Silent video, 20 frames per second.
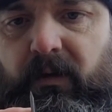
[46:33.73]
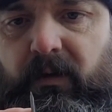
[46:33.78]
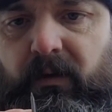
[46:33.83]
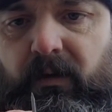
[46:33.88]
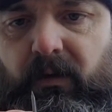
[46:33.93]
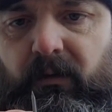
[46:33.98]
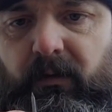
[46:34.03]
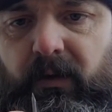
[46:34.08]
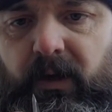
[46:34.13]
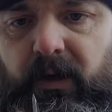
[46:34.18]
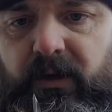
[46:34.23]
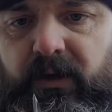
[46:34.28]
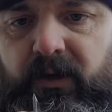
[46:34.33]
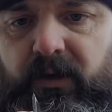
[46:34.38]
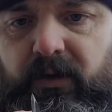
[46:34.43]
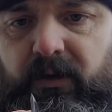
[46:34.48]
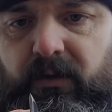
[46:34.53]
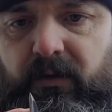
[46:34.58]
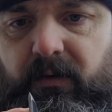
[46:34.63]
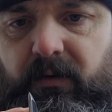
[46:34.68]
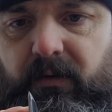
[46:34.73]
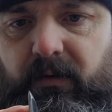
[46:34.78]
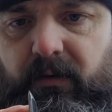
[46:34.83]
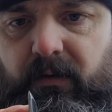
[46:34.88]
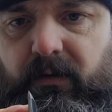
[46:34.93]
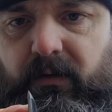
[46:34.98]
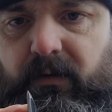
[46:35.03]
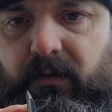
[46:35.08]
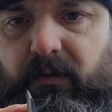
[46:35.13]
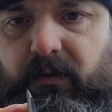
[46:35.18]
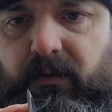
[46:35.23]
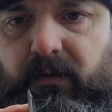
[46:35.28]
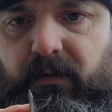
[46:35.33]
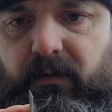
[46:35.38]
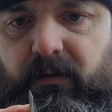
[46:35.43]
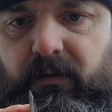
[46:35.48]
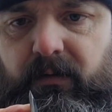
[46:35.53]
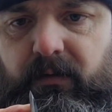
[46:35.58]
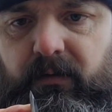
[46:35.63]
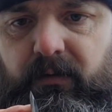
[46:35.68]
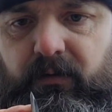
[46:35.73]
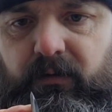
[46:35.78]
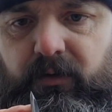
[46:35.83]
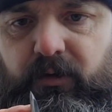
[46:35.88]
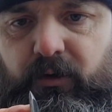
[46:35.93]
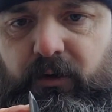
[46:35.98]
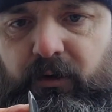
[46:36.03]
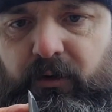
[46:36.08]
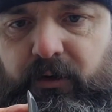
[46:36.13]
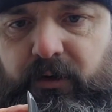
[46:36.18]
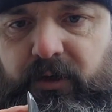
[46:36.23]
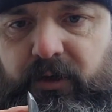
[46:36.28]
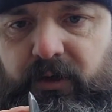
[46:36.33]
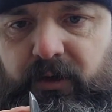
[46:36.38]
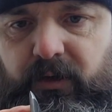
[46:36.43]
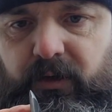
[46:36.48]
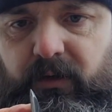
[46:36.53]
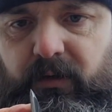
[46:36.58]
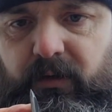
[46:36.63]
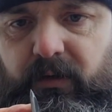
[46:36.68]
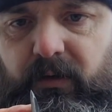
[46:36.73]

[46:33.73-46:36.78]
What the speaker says: There is just,